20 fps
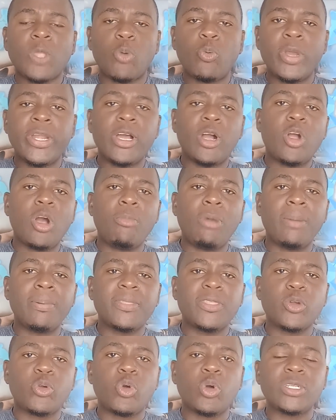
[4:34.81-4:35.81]
when you come
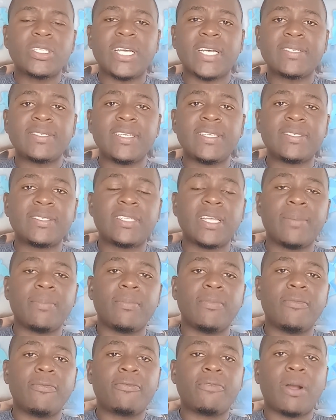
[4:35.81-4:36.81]
up throughout a
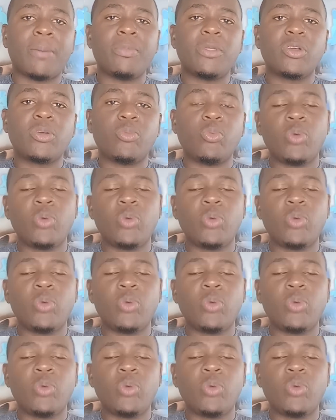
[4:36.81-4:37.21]
system from the,